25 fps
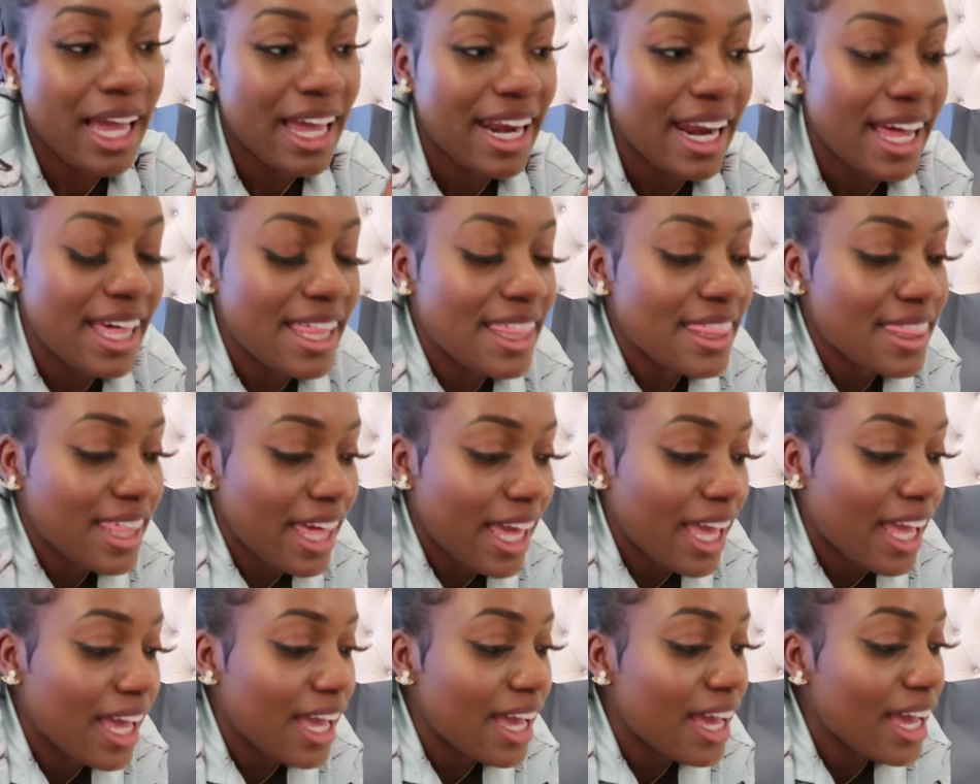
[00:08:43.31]
And I
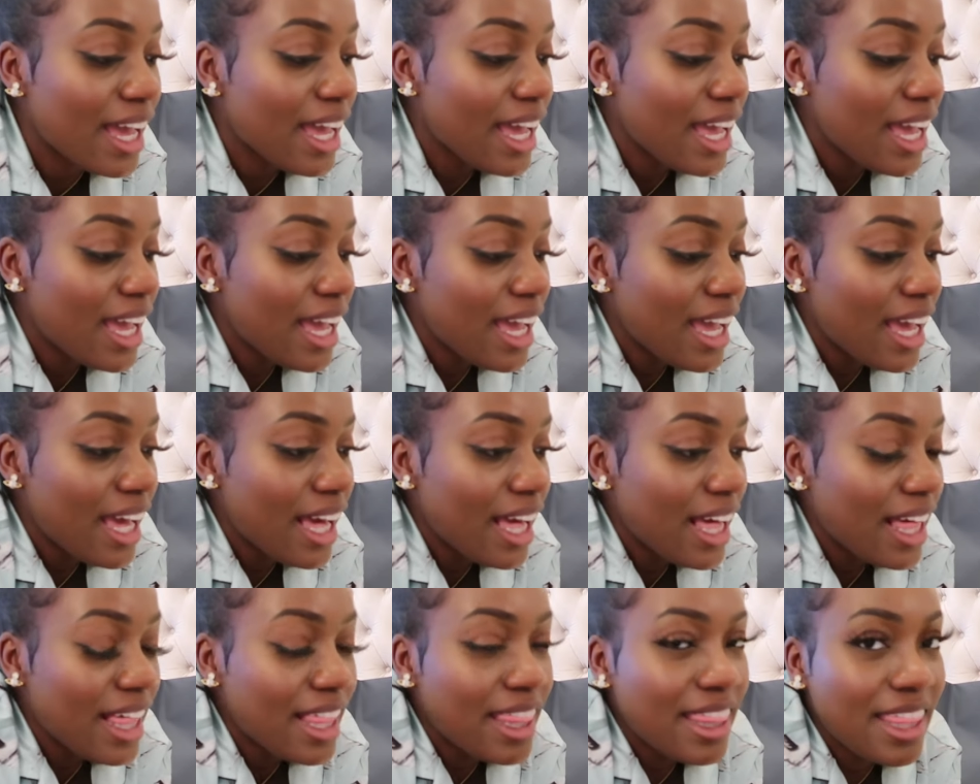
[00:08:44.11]
think
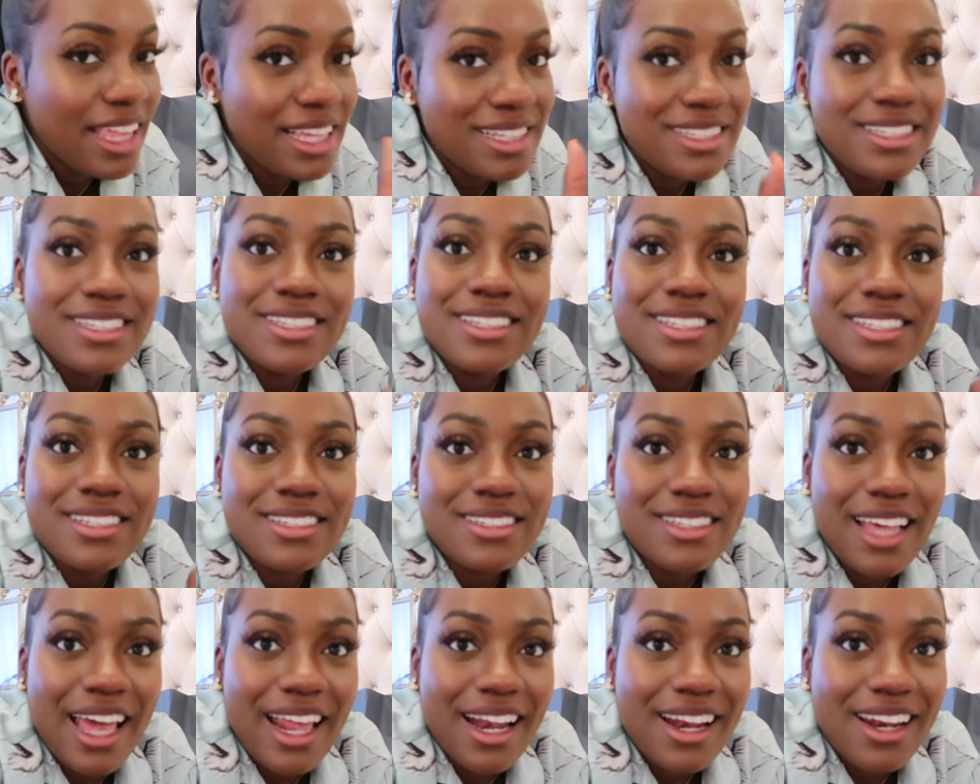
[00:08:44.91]
this is a
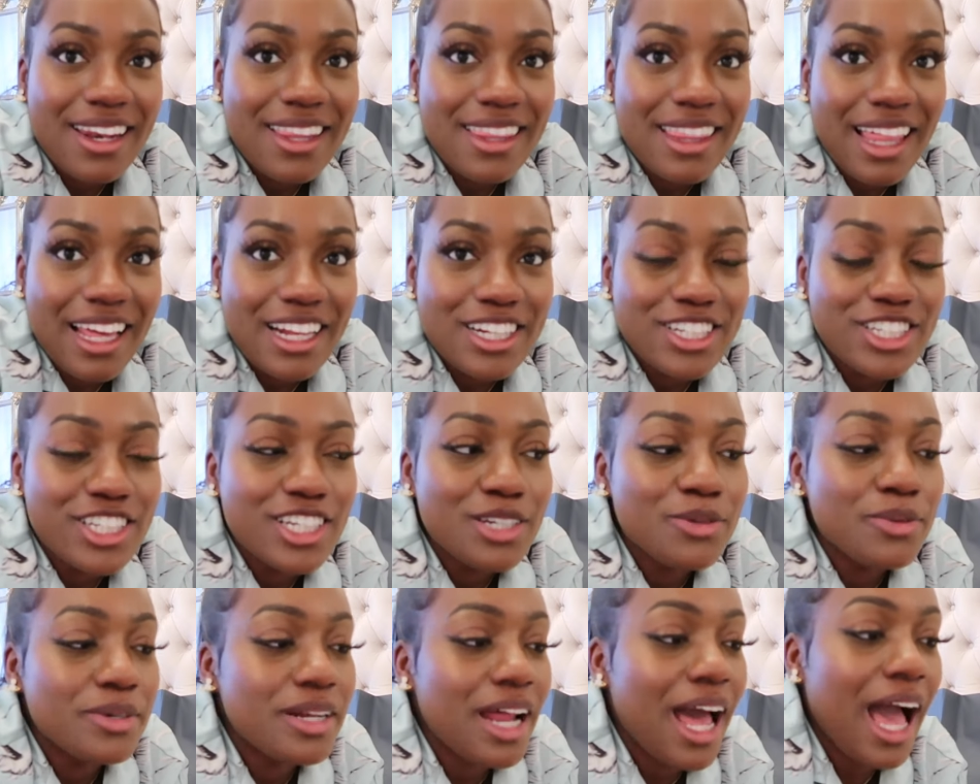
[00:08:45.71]
scent that
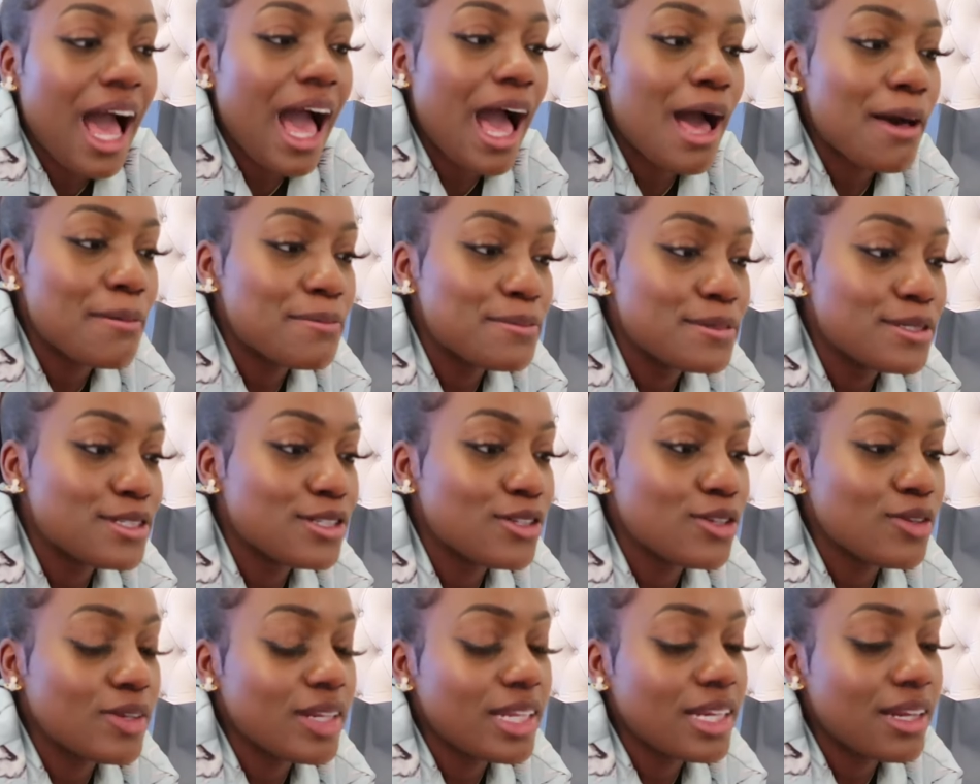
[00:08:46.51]
she would
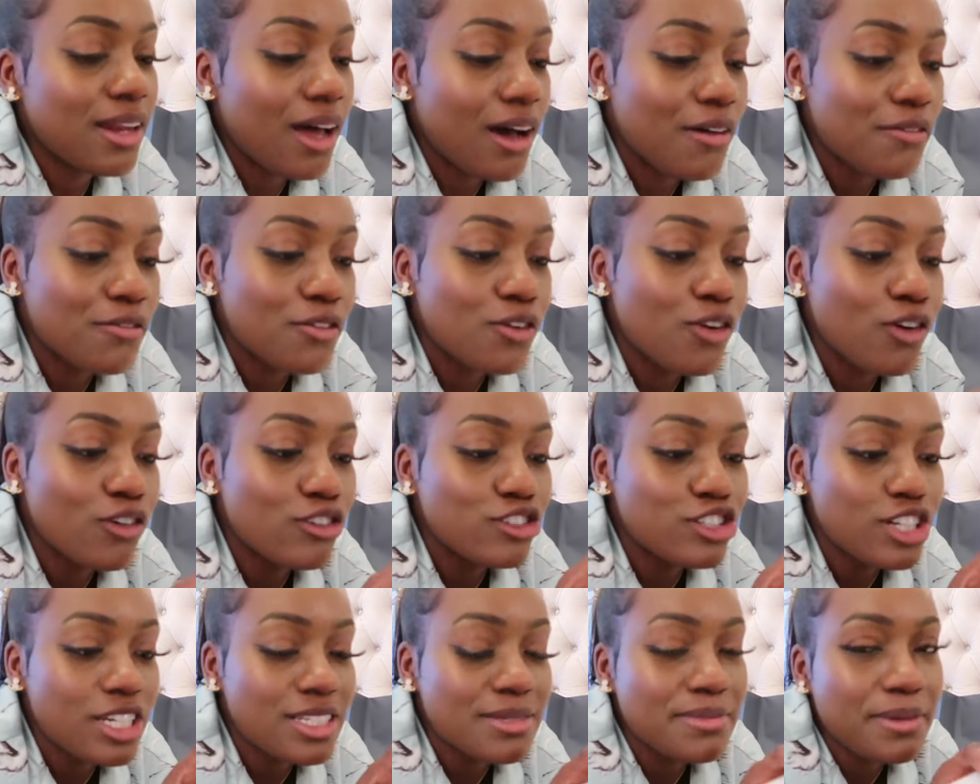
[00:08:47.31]
absolutely love, not
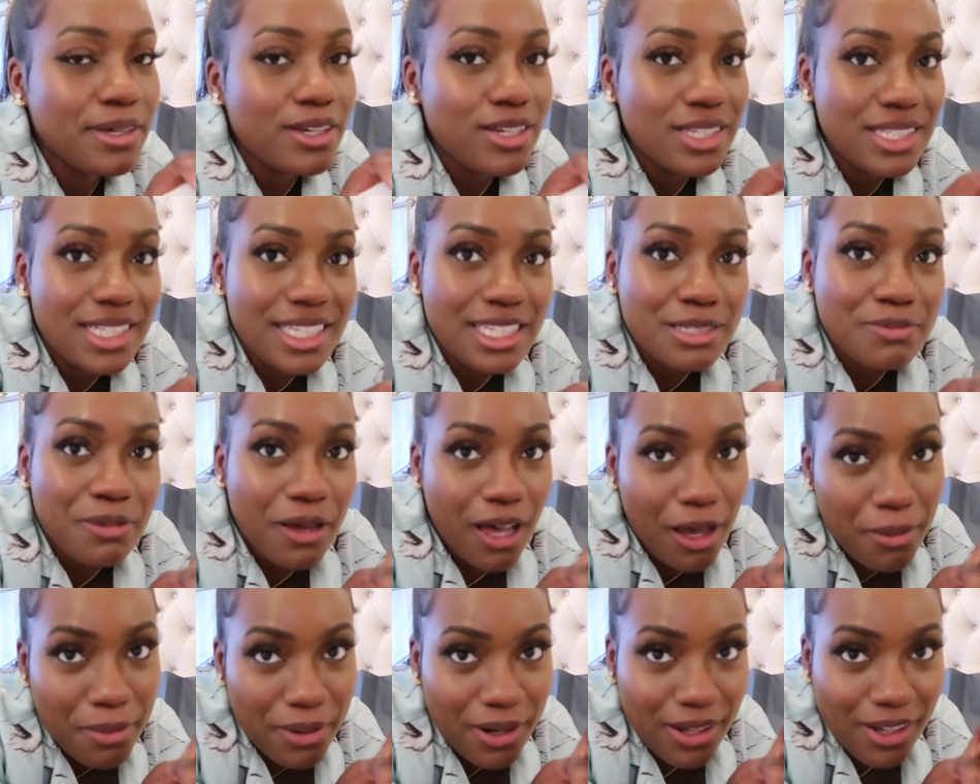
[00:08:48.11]
just because it's
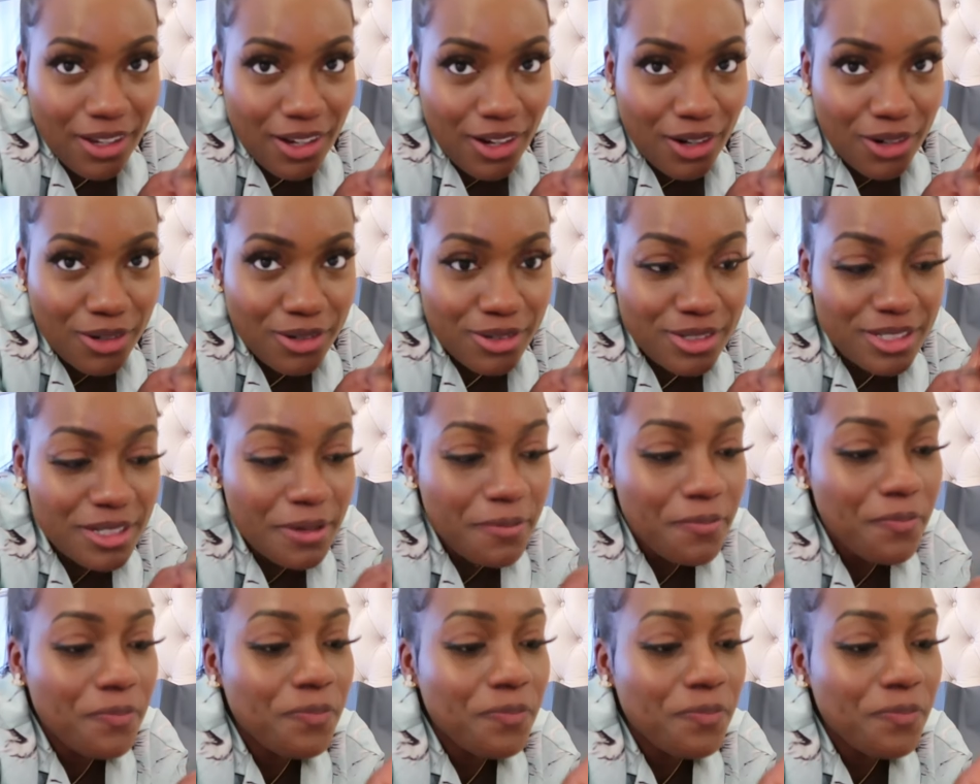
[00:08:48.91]
purple and gold.